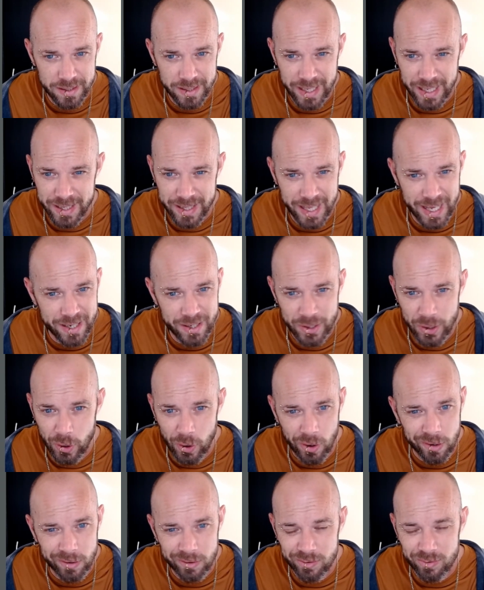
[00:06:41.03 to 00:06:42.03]
they're
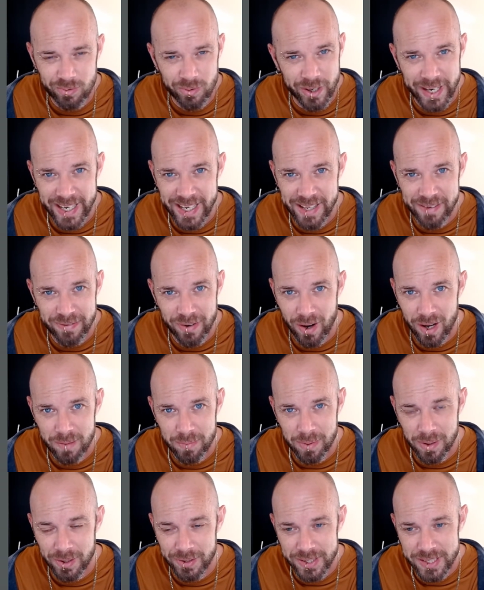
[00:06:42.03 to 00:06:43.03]
not really
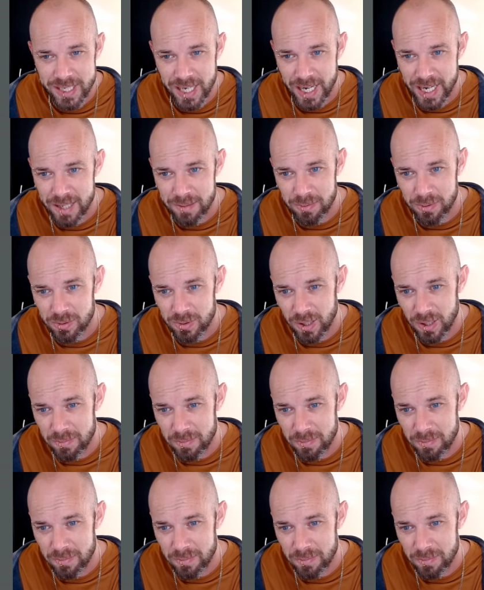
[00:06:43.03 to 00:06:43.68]
viable on the table.